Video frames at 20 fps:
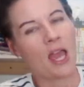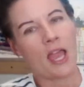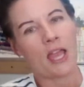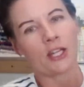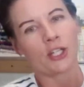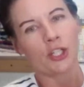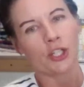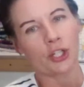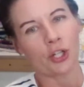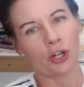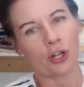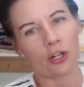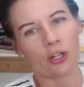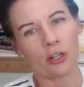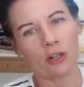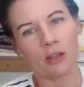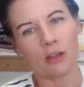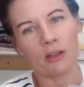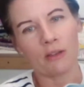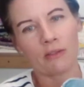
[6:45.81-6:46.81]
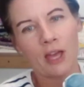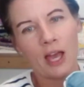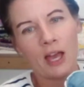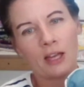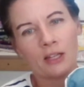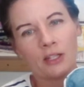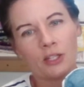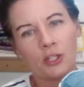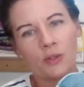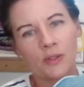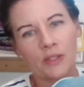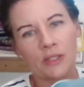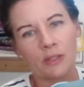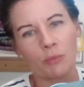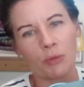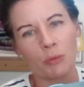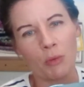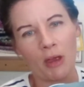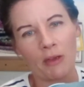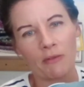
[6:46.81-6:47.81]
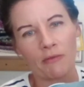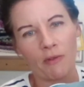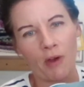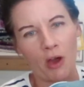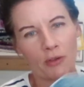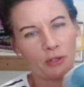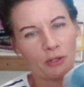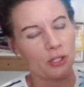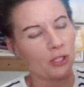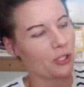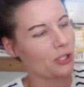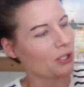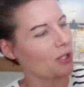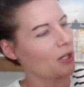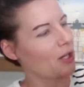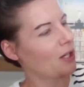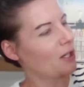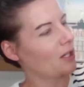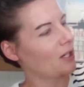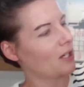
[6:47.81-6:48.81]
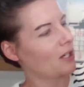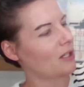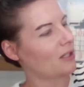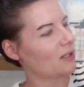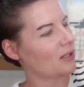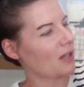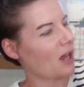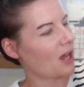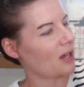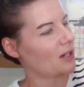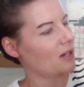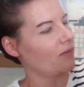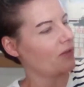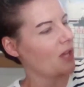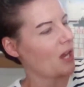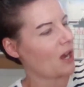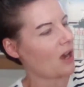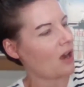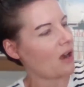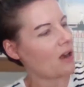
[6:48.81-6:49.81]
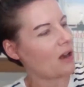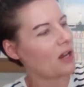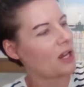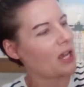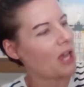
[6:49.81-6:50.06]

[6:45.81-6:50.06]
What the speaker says: a shirt that used to be my father's inside of there.